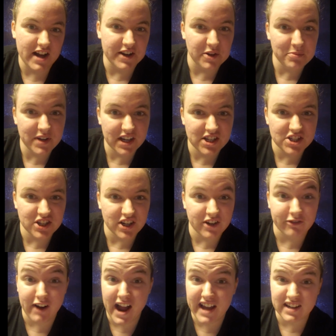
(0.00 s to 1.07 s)
a new picture,
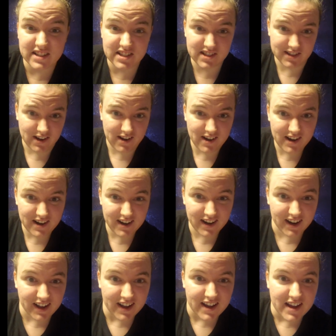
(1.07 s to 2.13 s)
write a
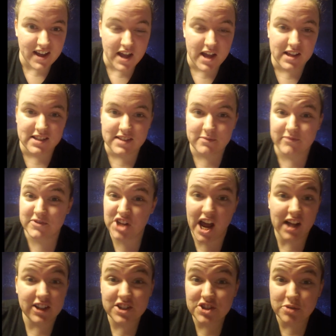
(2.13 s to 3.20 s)
song,
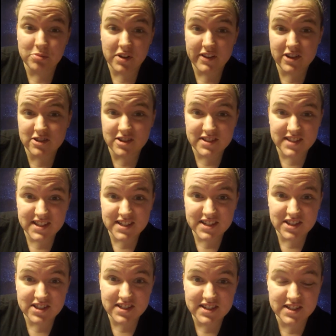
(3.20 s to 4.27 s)
challenge your brothers or
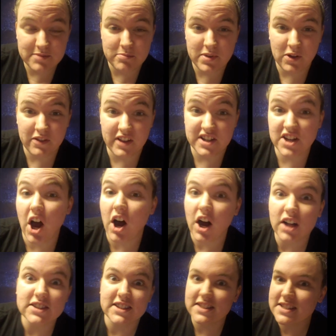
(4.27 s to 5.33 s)
sisters to build the
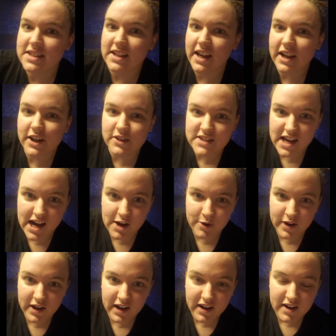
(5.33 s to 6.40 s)
tallest Lego
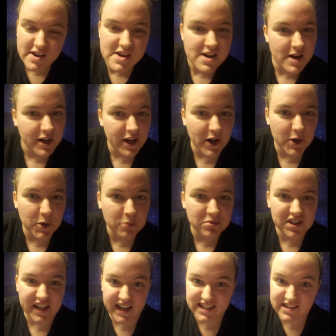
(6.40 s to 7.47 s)
tower, go
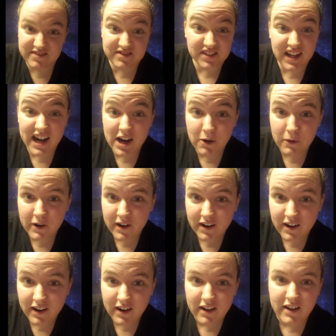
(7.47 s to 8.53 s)
plant a
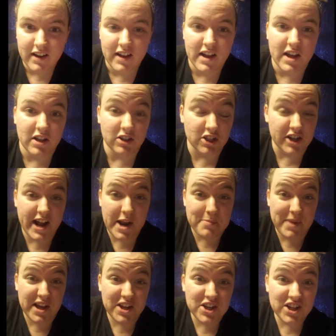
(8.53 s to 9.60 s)
flower, learn how to
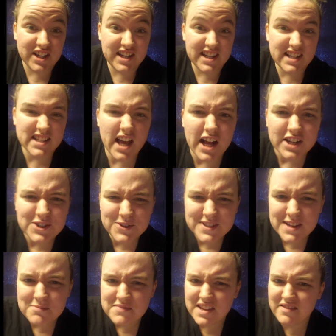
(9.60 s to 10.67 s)
bake cookies, do
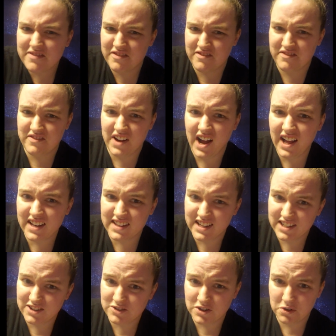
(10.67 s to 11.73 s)
something fun that
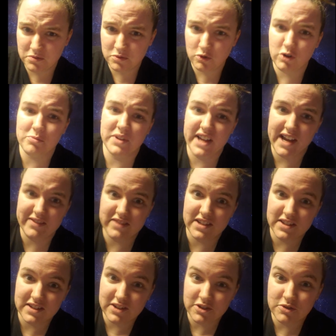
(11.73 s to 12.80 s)
you don't normally have to
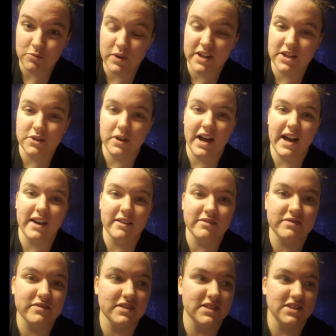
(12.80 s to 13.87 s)
do when you
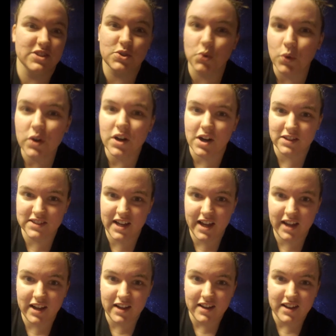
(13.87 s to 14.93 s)
have school all day.